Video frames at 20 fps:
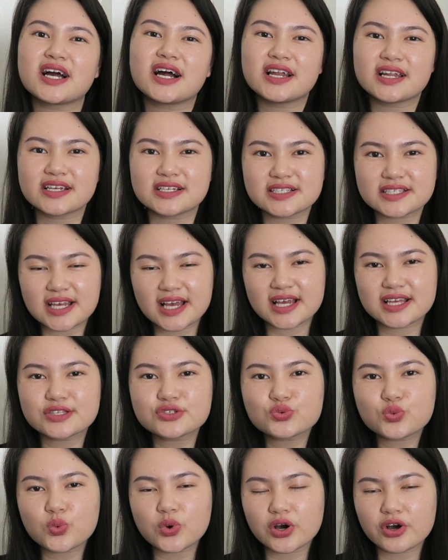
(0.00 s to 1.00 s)
darlings,
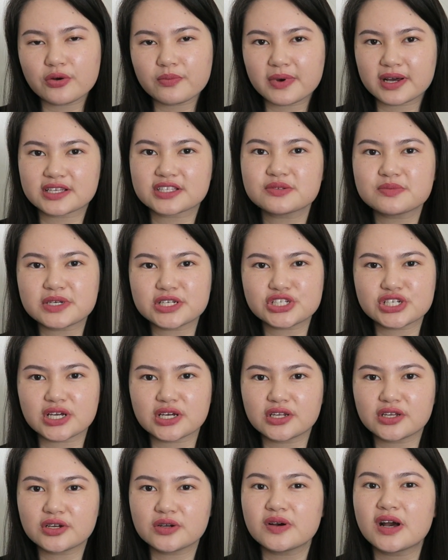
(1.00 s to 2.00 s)
and welcome back to my
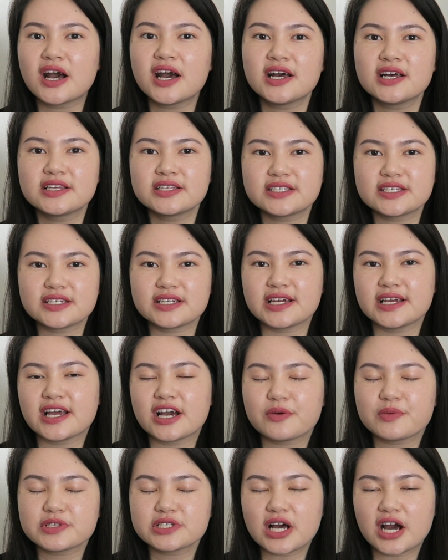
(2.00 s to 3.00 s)
channel. Today
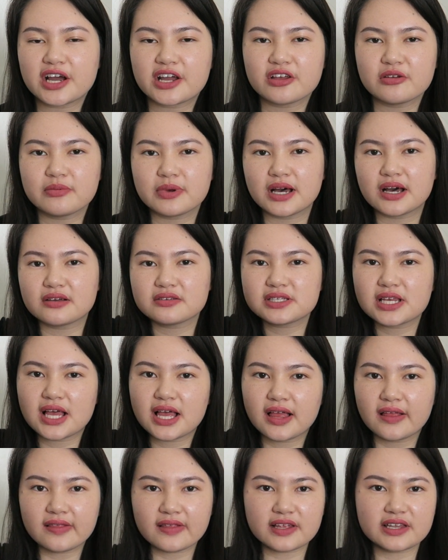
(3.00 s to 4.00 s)
I'll be talking about
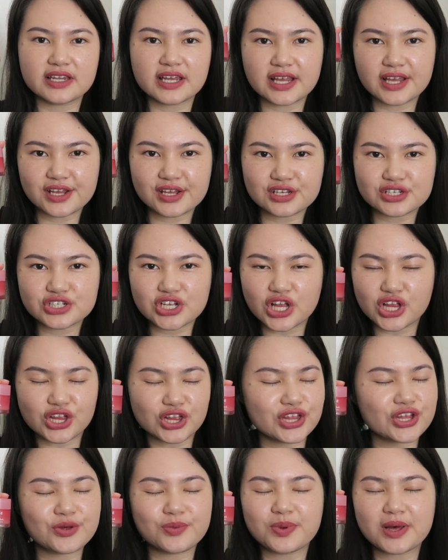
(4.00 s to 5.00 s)
Laneige
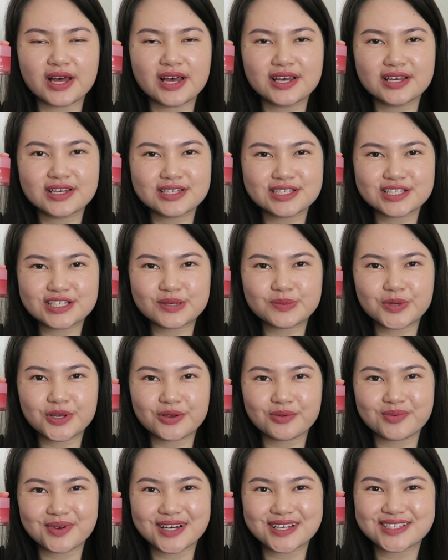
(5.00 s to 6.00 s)
lip
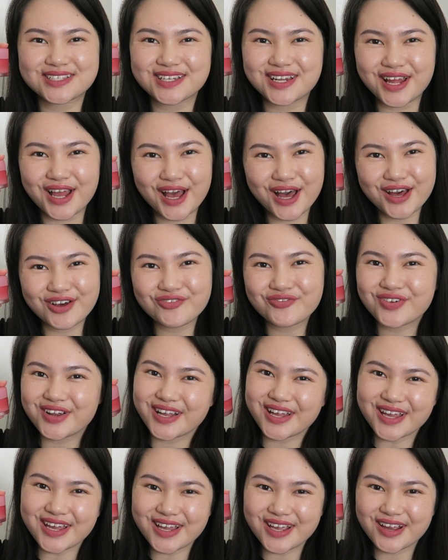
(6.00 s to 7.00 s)
sleeping mask that I have
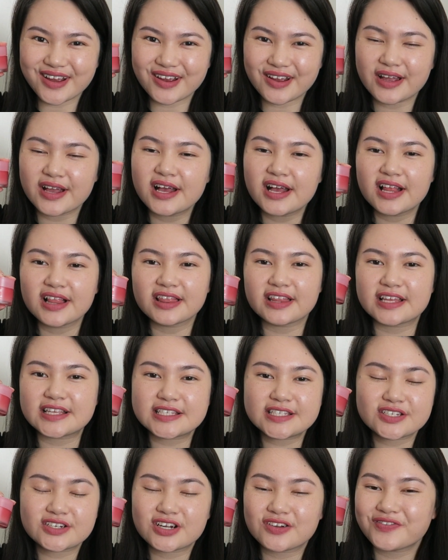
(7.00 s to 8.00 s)
right here.
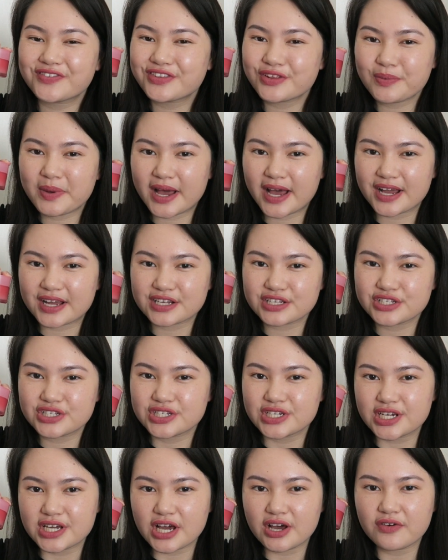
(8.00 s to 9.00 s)
Let's start off with the
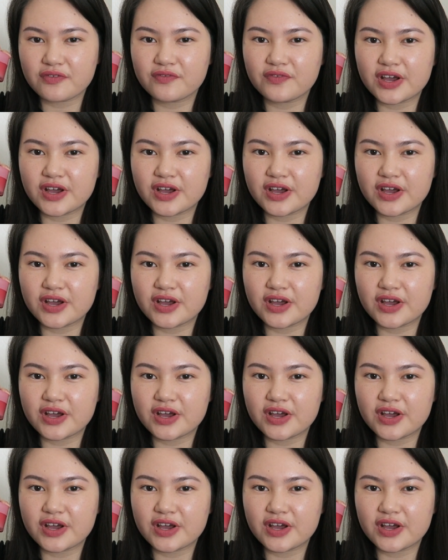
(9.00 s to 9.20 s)
packaging. A